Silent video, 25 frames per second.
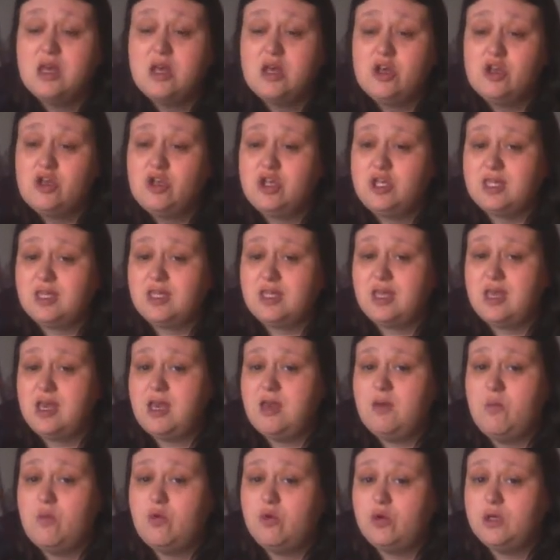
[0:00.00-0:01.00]
She
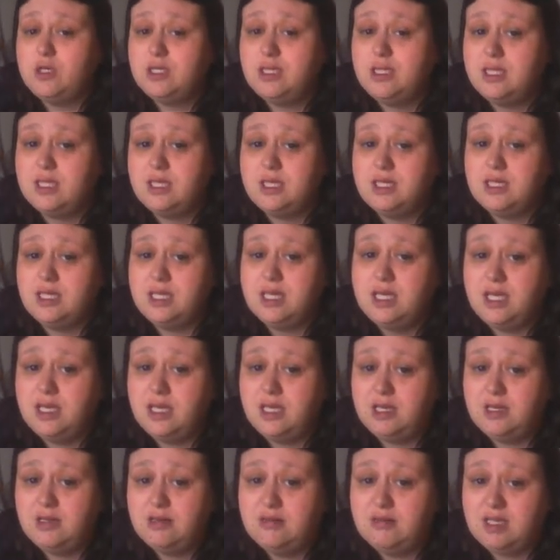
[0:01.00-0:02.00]
slept most of the
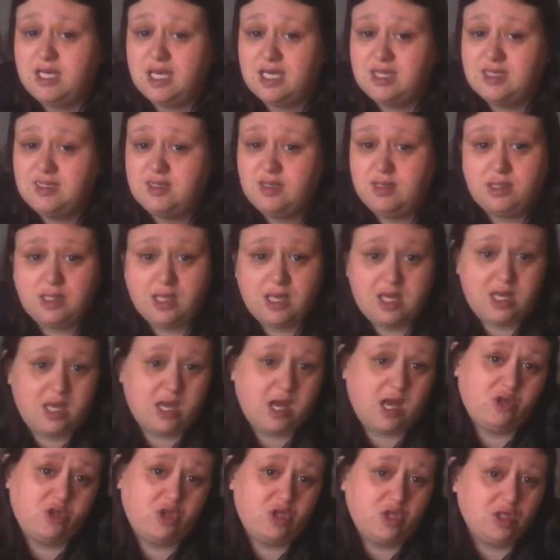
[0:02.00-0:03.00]
day yesterday,
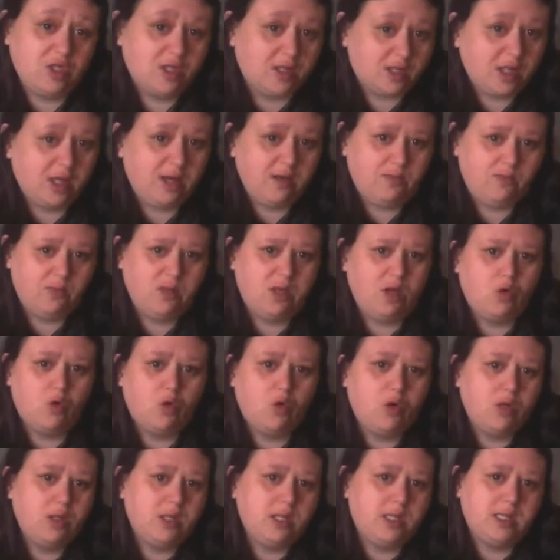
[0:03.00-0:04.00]
and she slept a
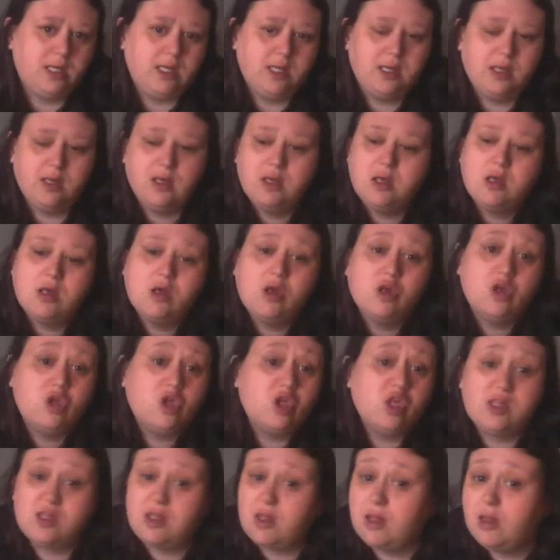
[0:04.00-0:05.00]
lot today. She
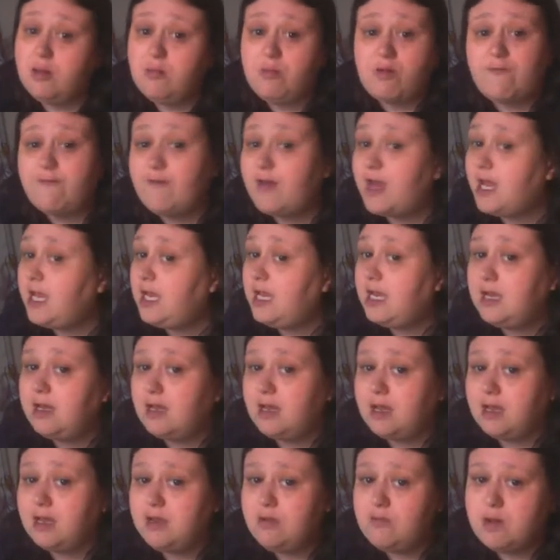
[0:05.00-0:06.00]
sleeps fine at
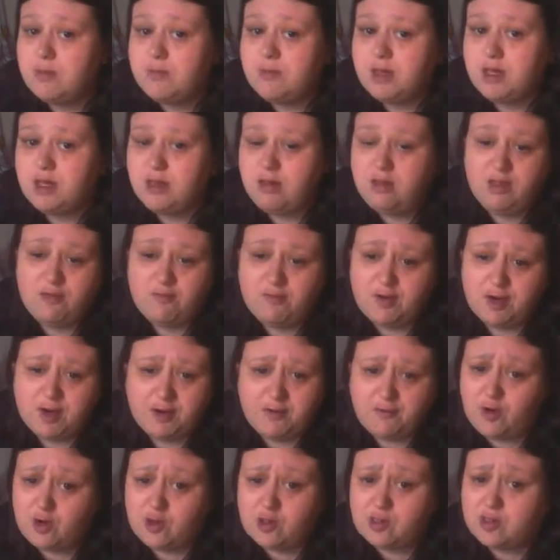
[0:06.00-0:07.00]
night with me. Even the
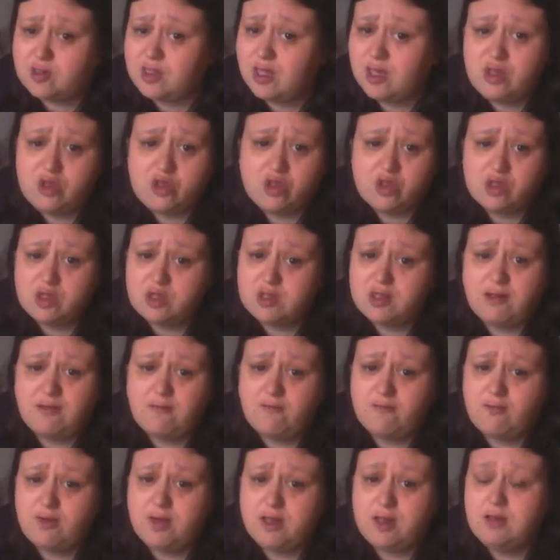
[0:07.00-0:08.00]
first night she slept
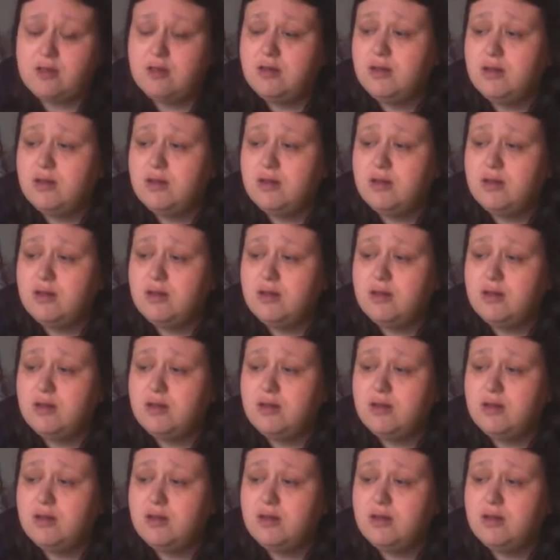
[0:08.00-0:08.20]
fine.